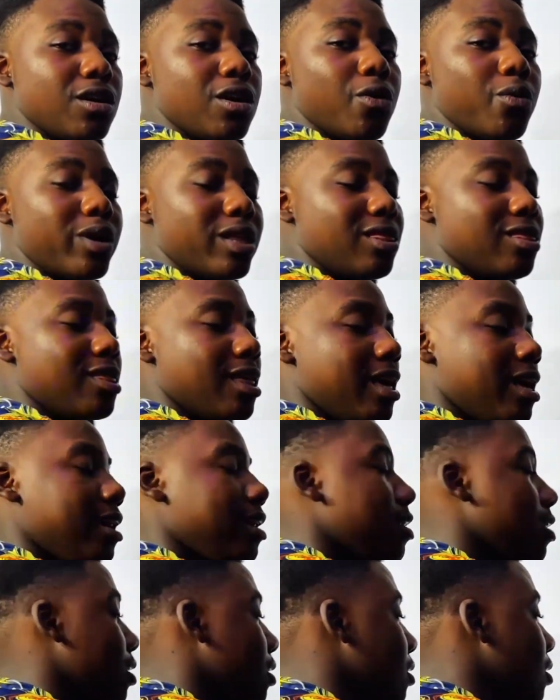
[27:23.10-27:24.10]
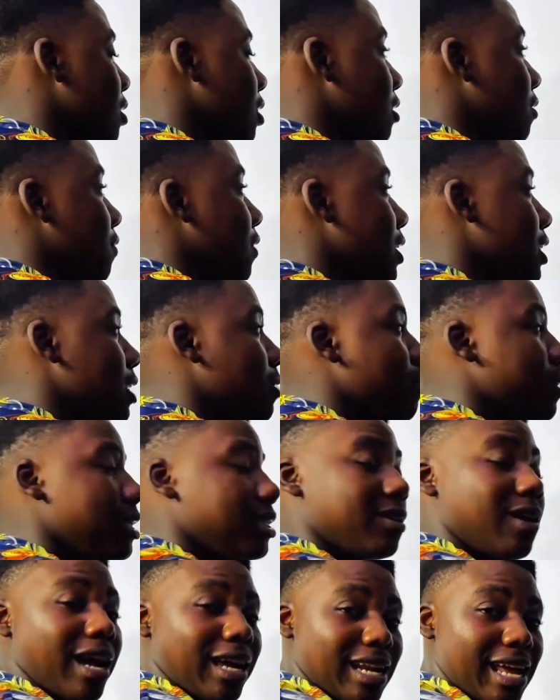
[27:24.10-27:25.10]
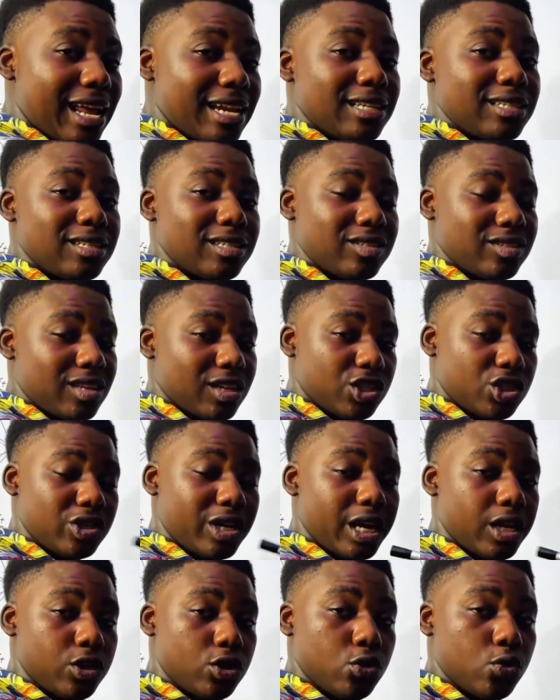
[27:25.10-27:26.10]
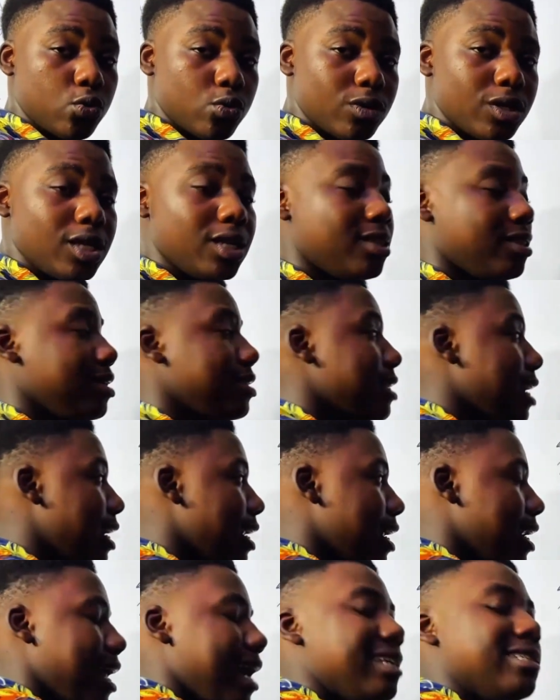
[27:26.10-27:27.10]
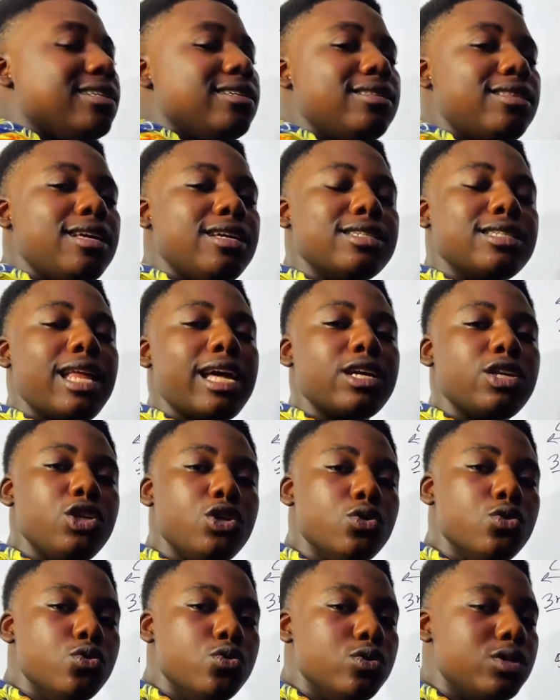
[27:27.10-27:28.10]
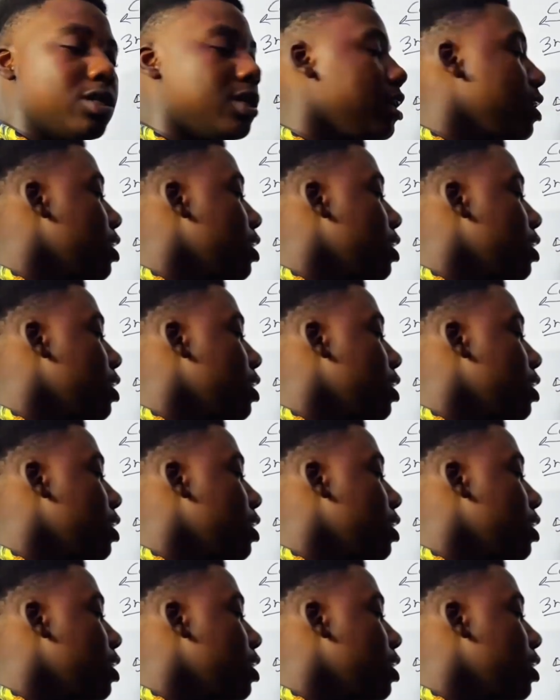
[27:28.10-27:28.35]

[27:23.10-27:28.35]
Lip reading: within the fundamental analysis that you can do. This is analyzing things like news.